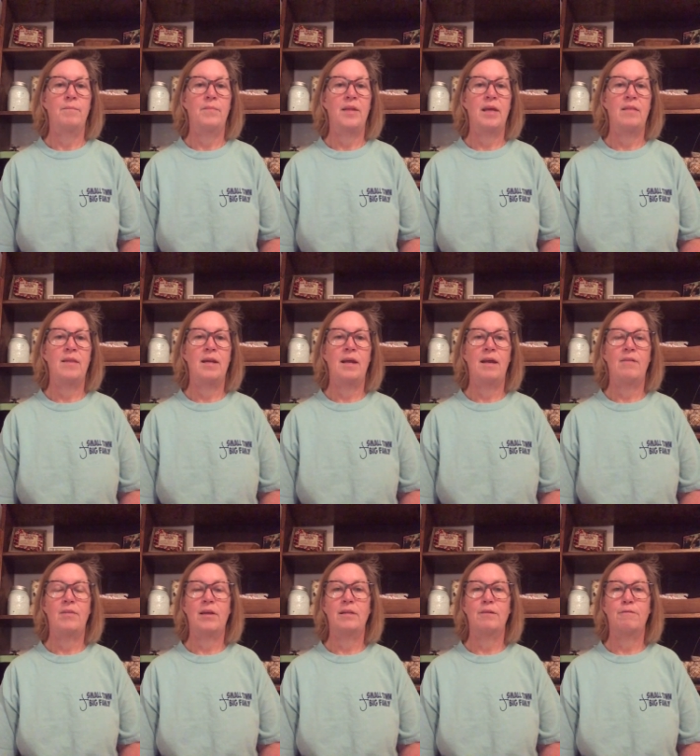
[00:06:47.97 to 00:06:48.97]
and then they have
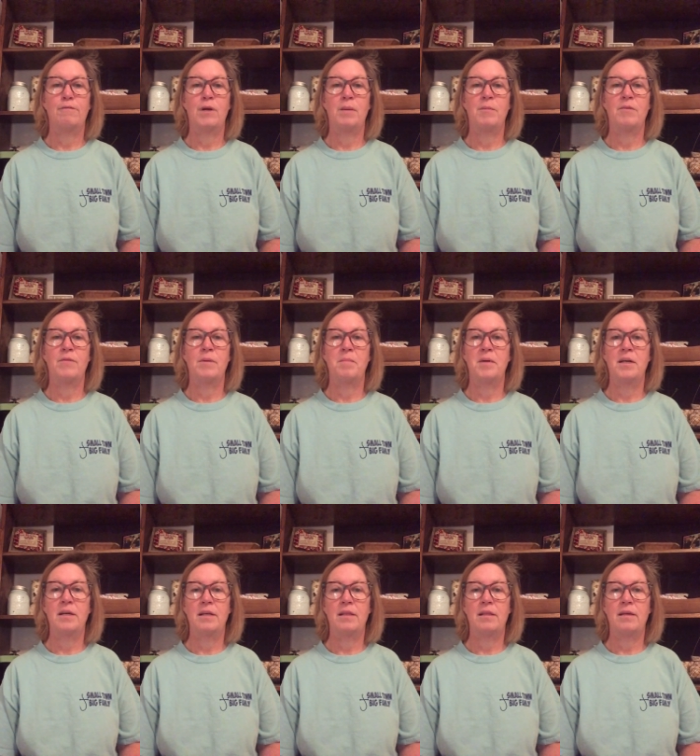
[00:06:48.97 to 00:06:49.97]
like the frame of the
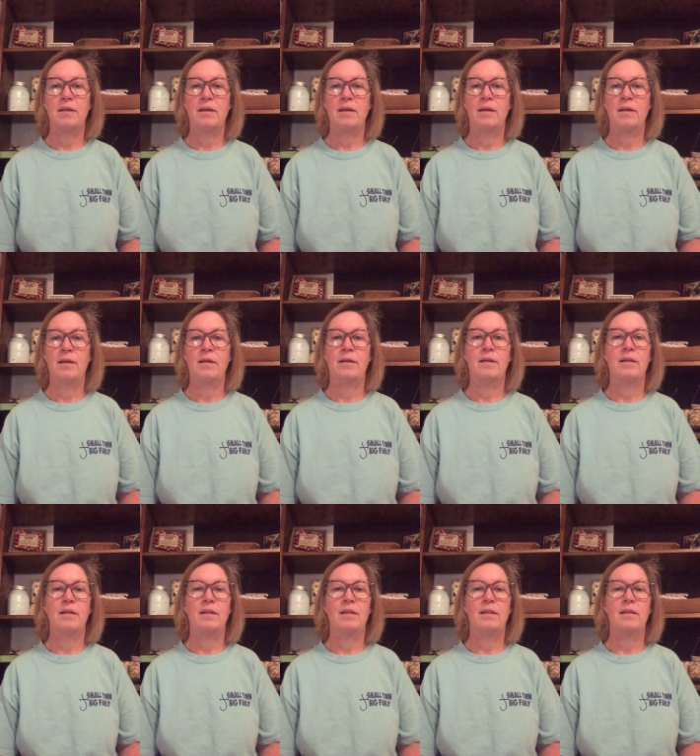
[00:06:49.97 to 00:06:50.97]
month,
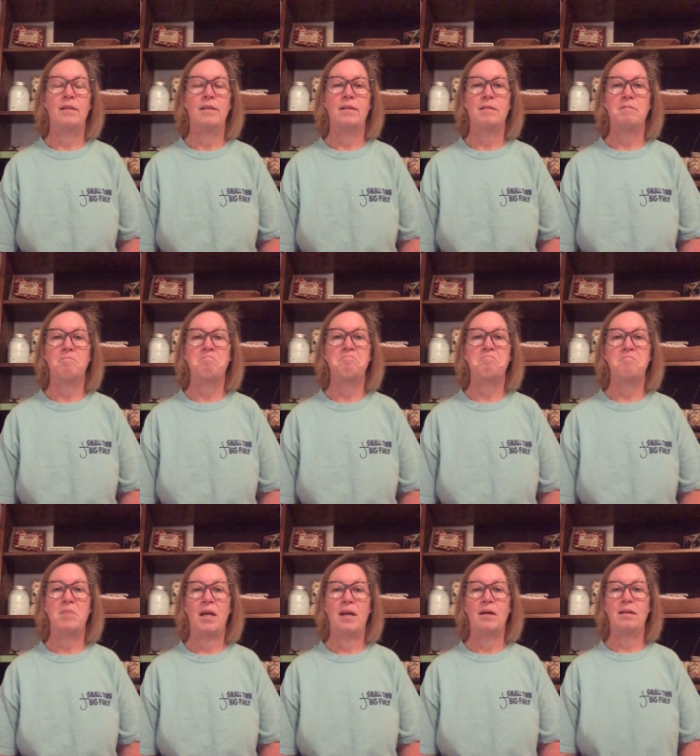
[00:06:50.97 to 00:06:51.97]
and
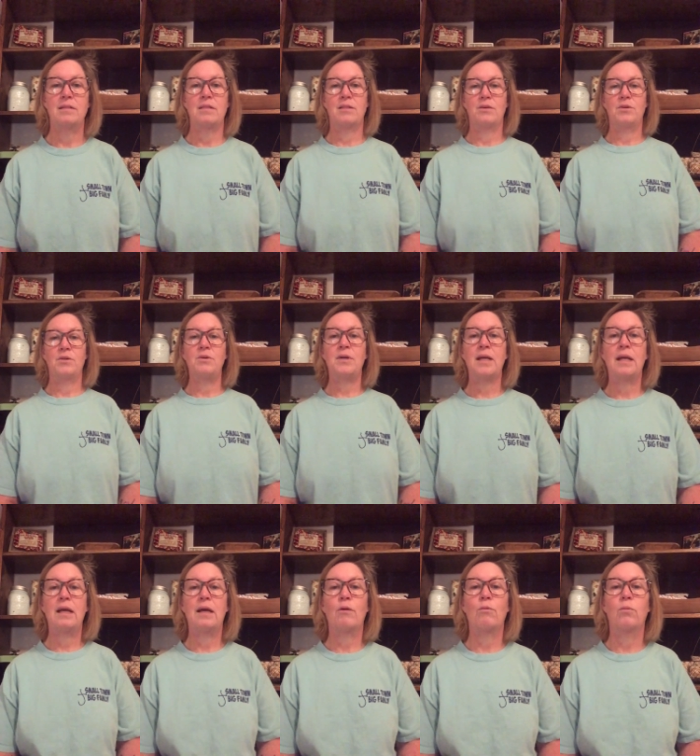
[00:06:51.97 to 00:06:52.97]
yeah, so you can
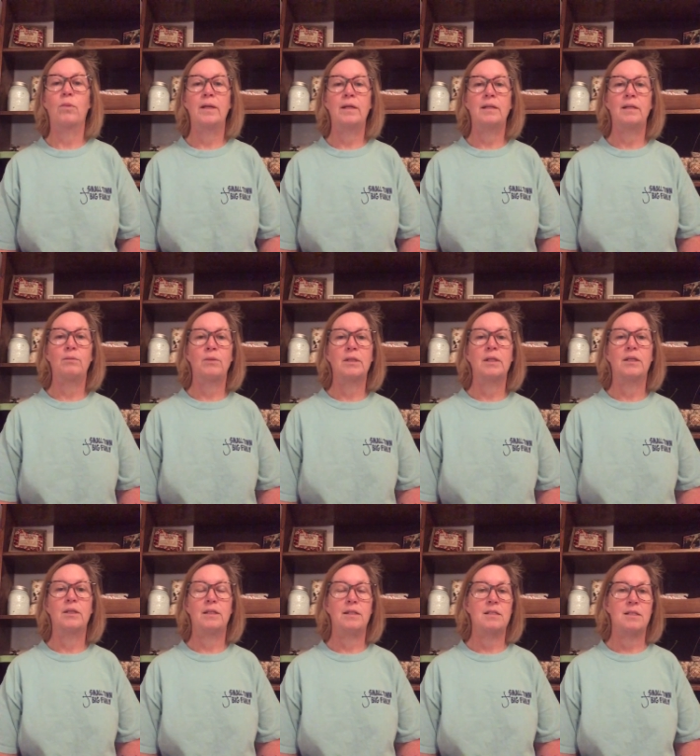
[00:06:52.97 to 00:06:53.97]
get really
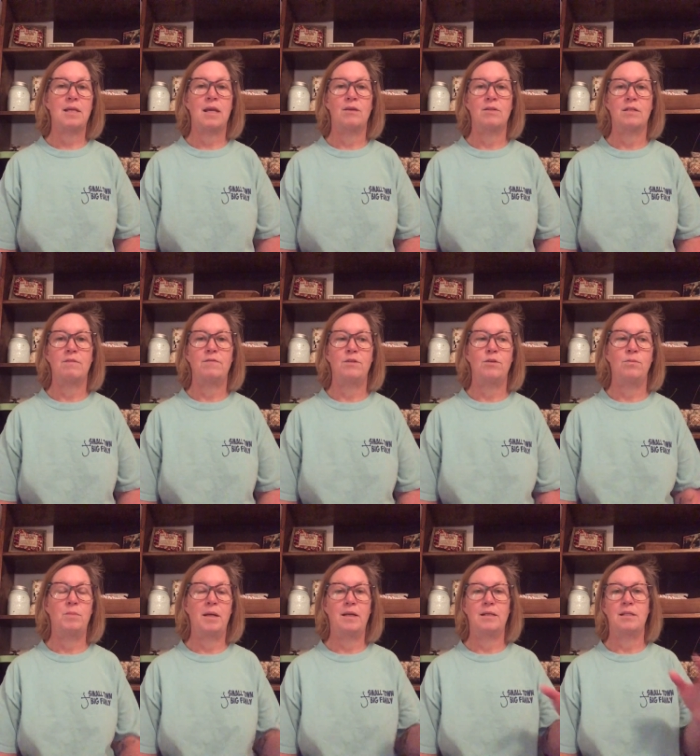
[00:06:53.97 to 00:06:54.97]
good discounts if you
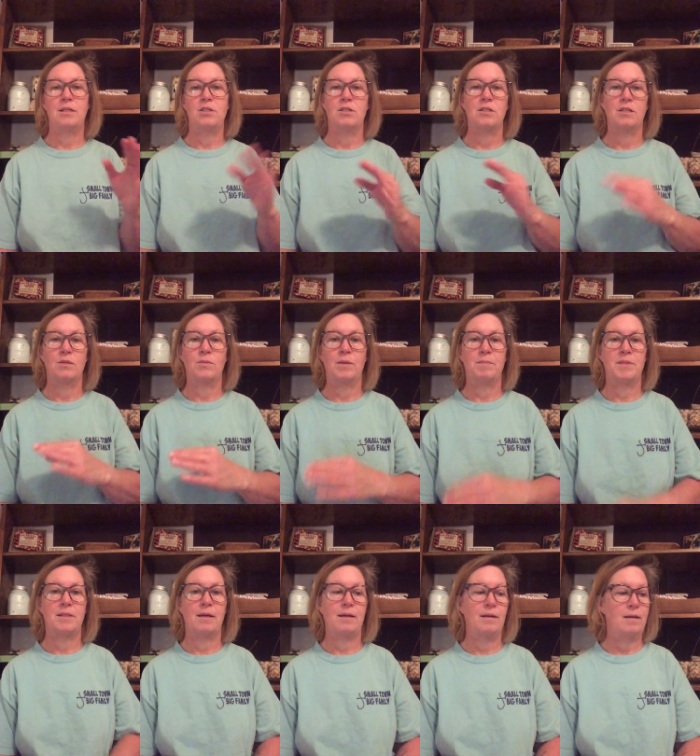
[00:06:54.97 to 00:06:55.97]
pay attention to the website.